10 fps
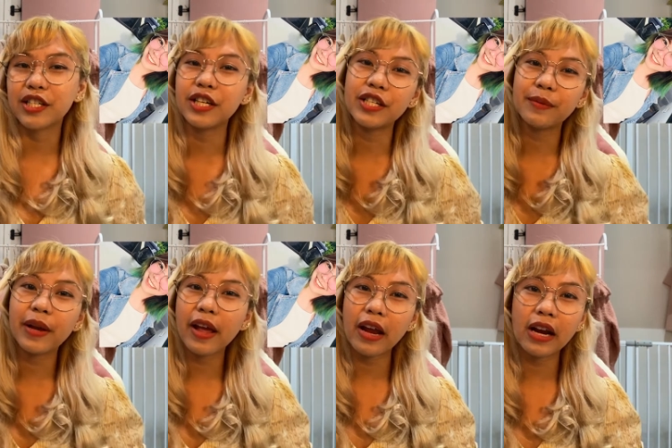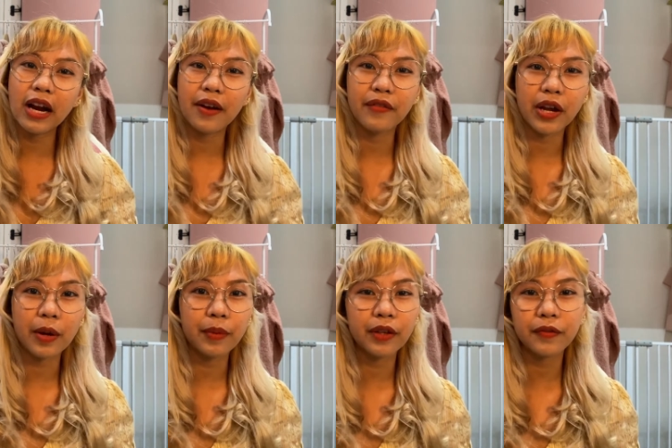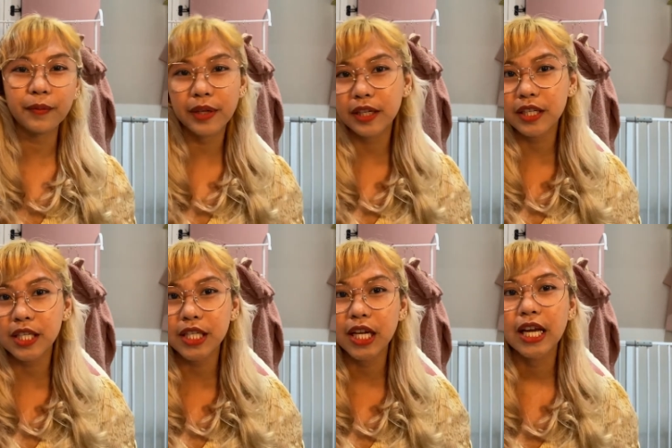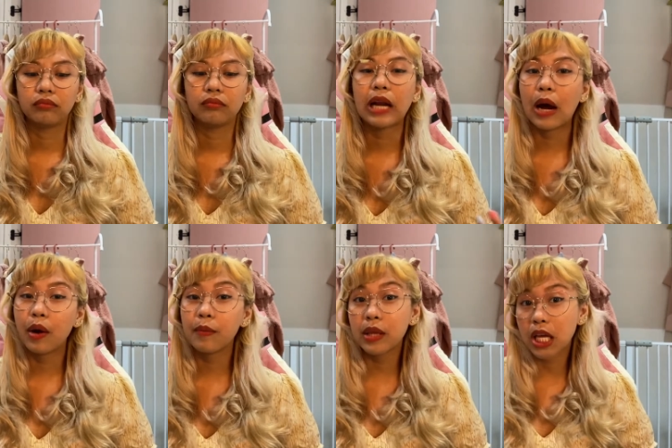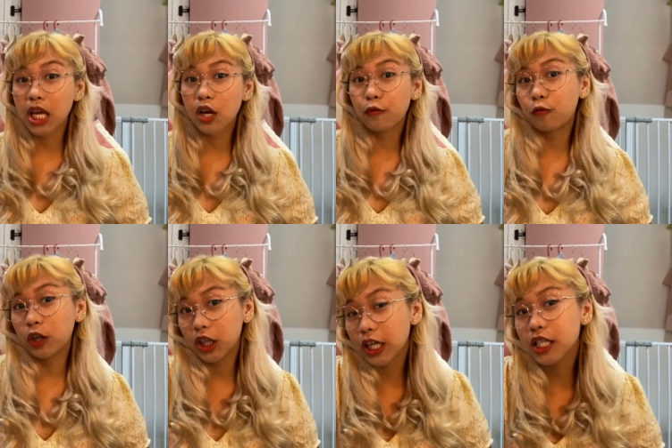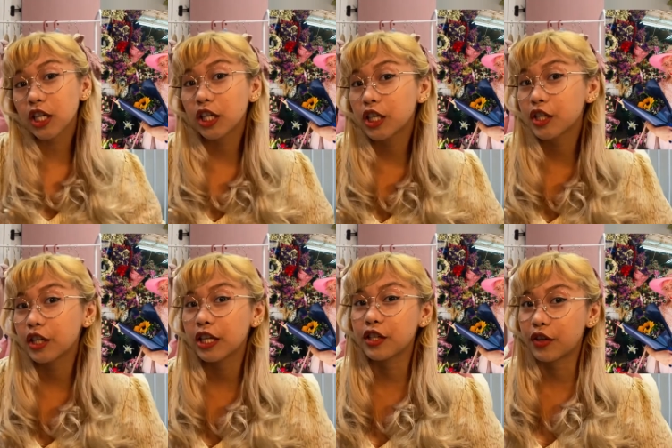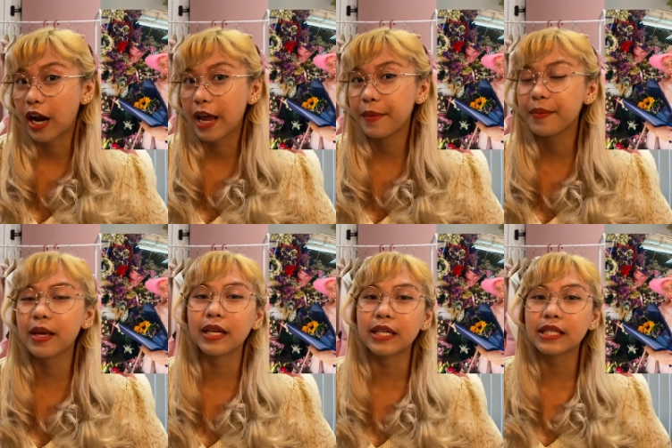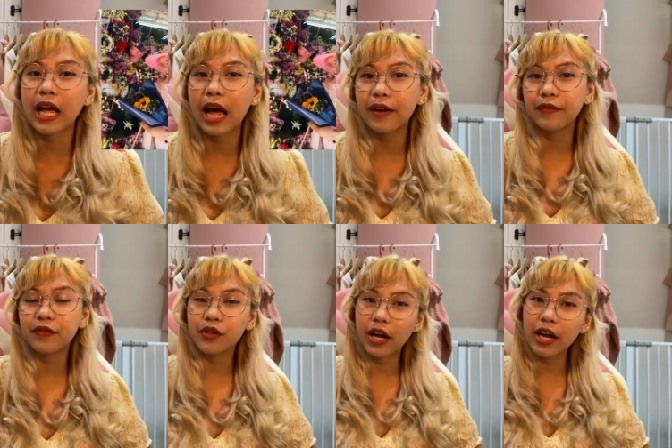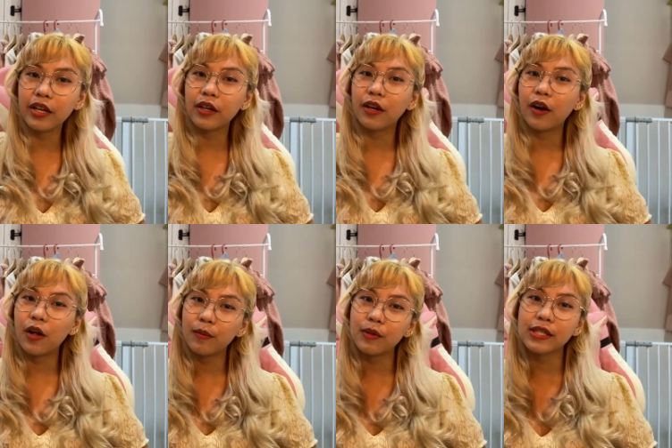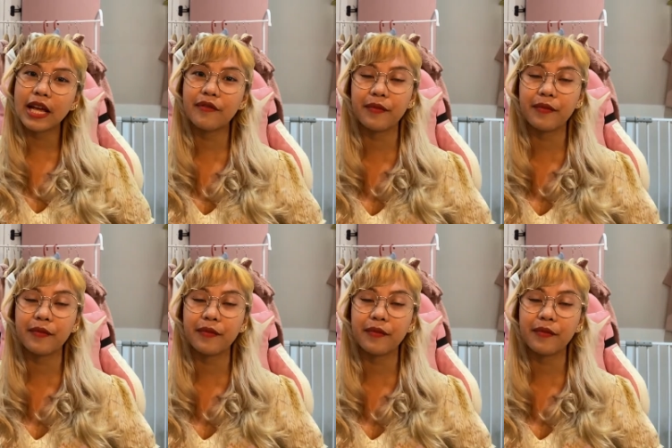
changing my hair every couple of months. Now I'm thinking of what next color should I try because I've tried almost every